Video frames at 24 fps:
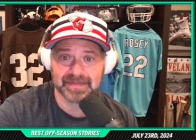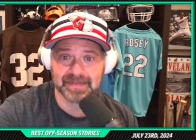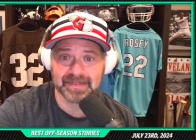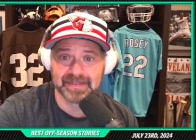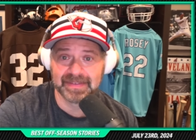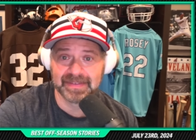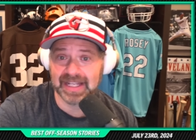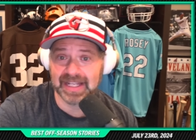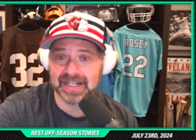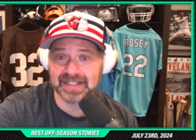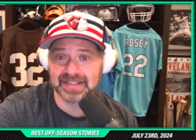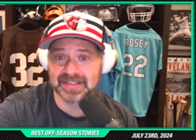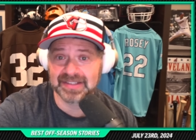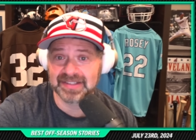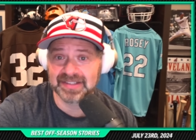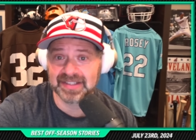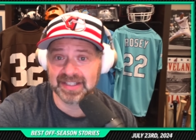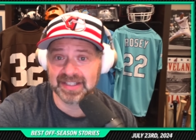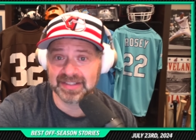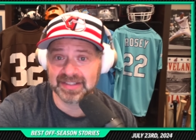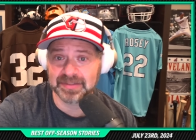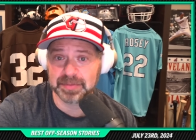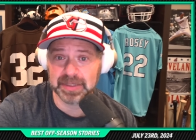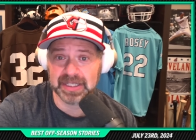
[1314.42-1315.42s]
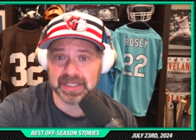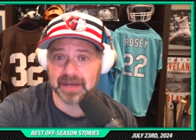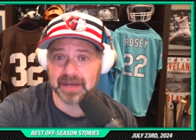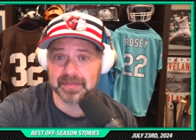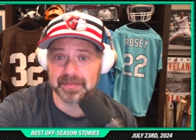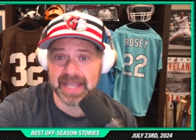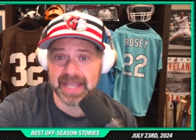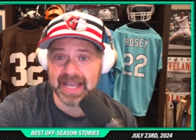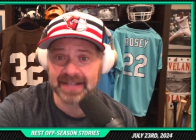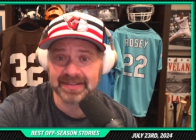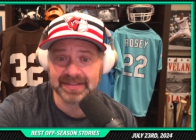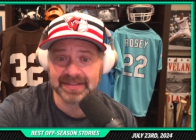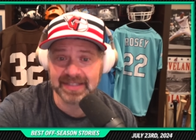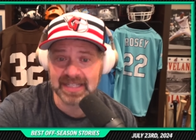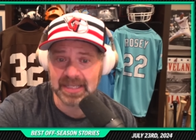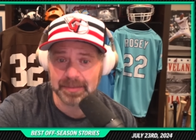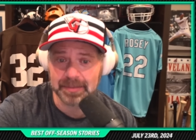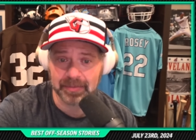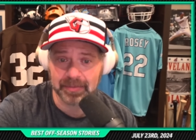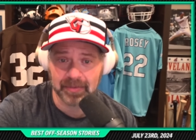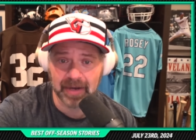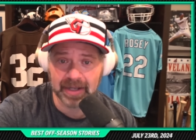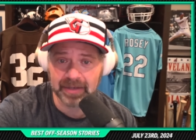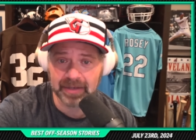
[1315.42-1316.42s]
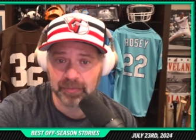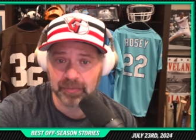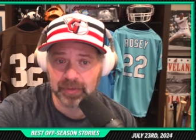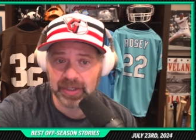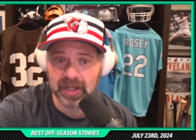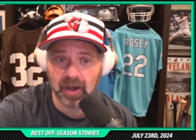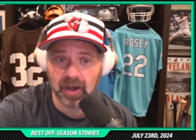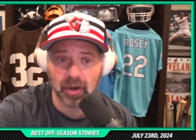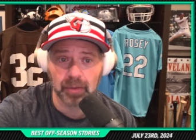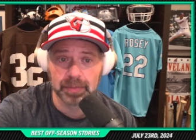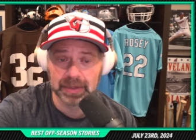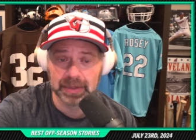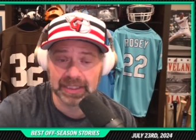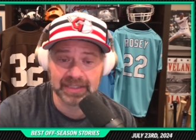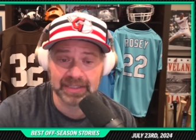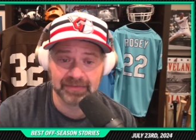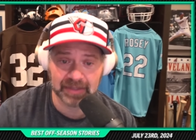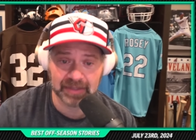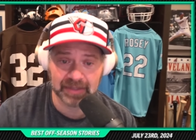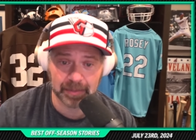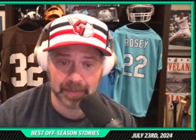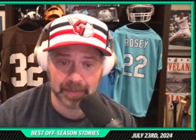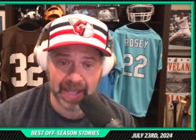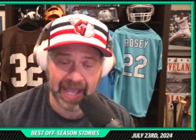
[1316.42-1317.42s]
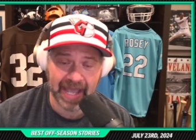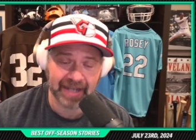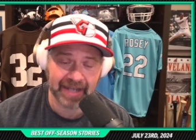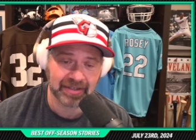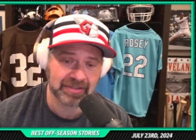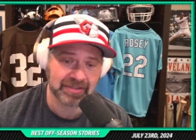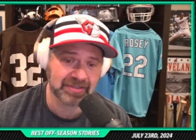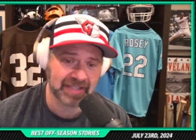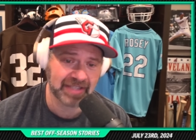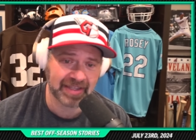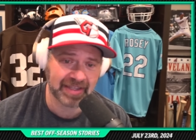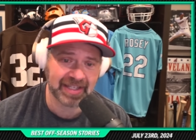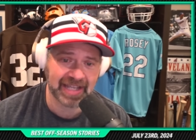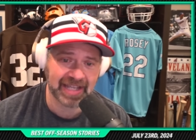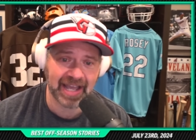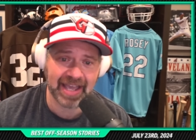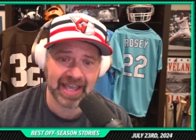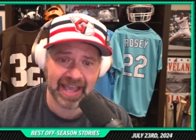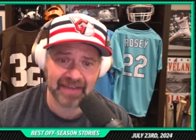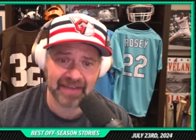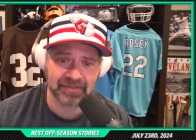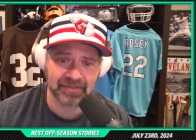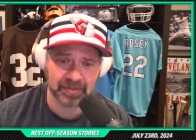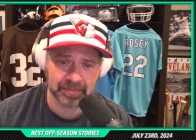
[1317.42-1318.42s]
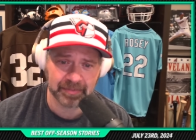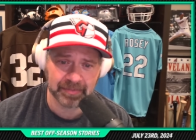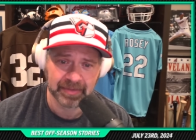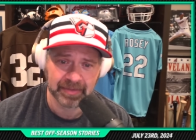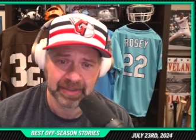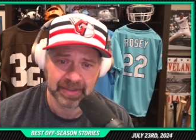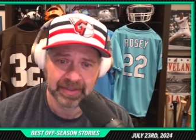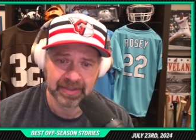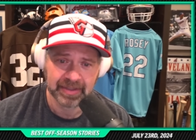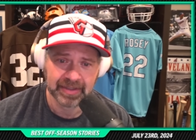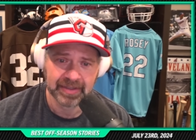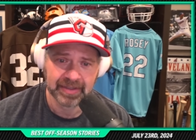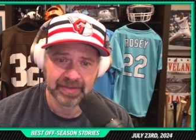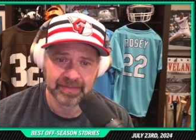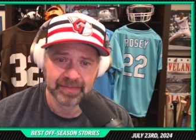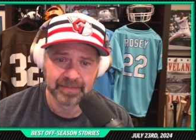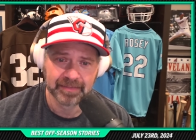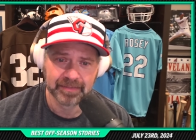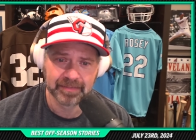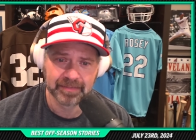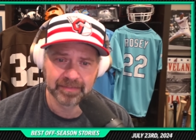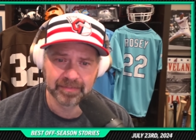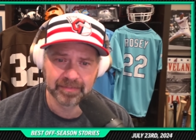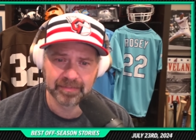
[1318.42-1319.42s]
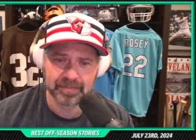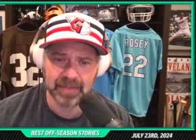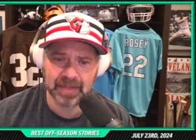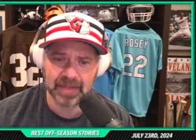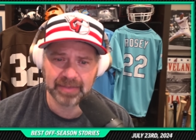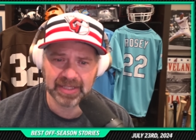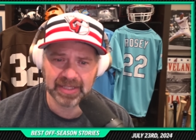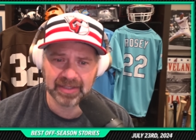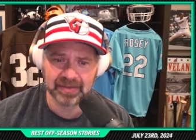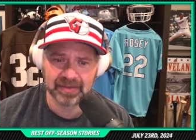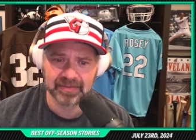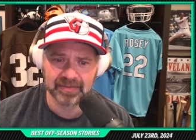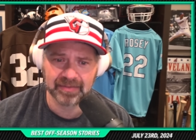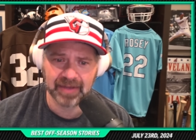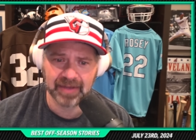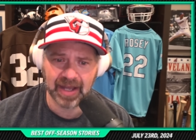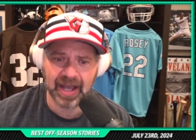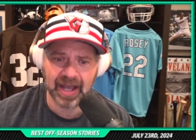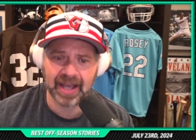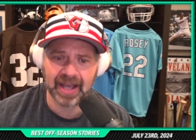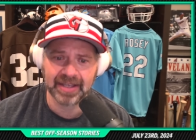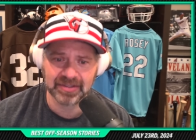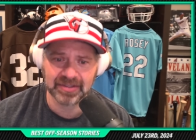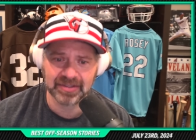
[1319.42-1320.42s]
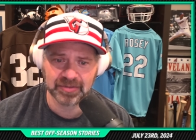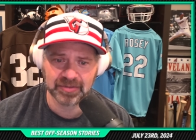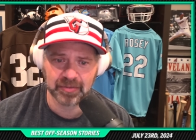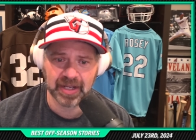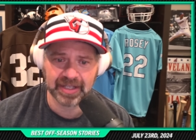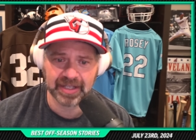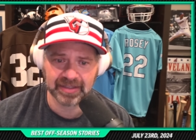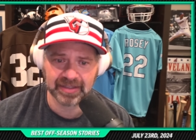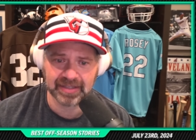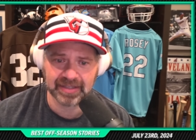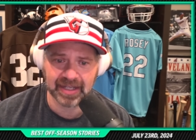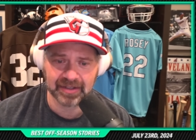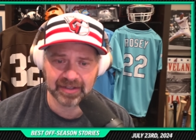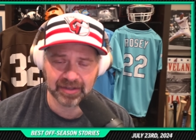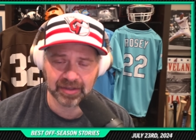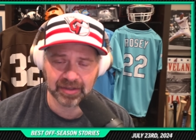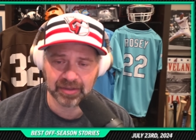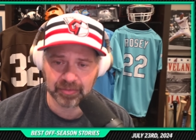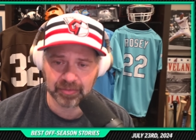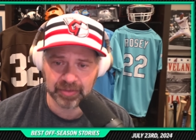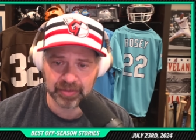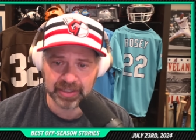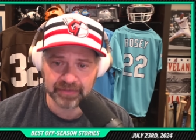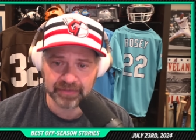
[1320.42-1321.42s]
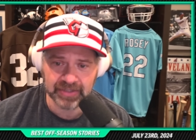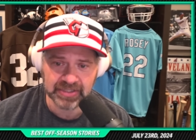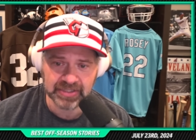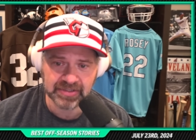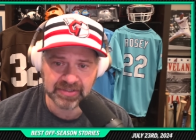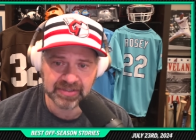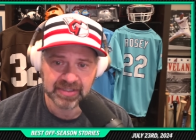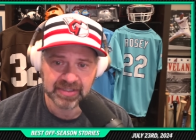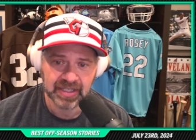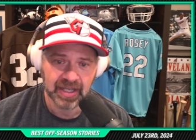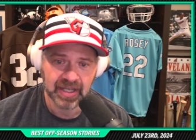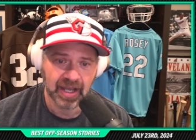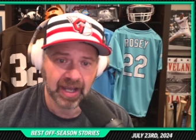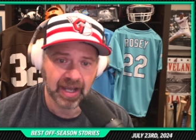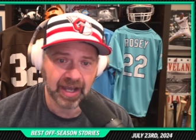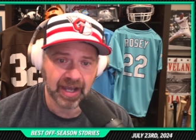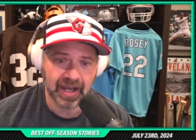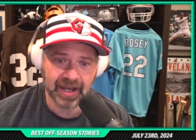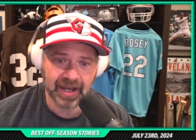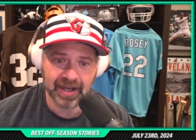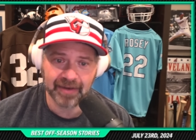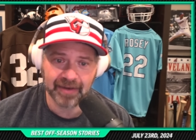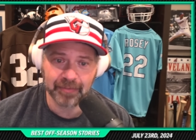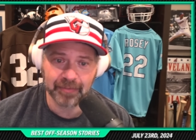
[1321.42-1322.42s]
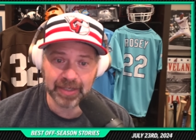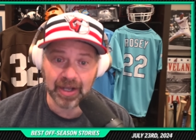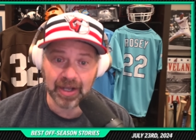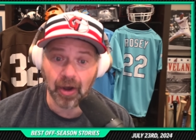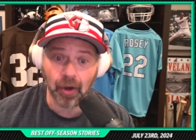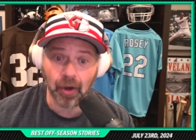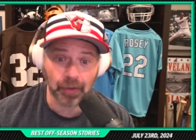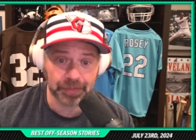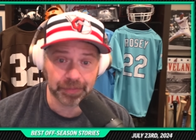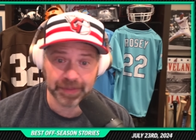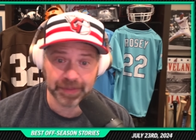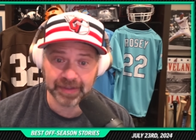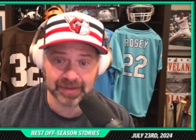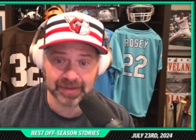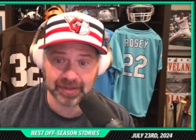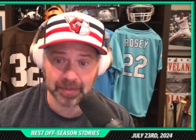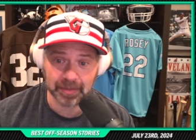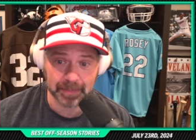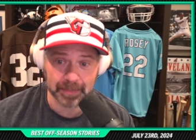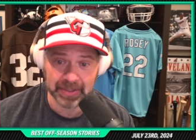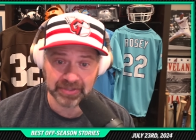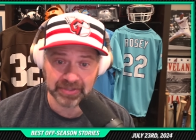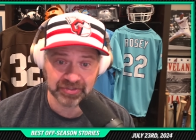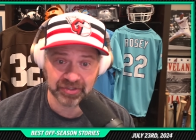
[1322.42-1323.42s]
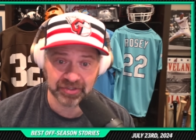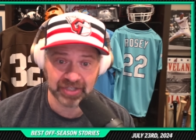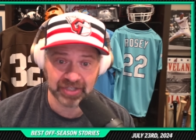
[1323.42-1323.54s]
that it's it's become that deep, right? We all believe in the Packers. I think I have them maybe the highest ranked out of the three of us. Uh, we all think that the Bears are going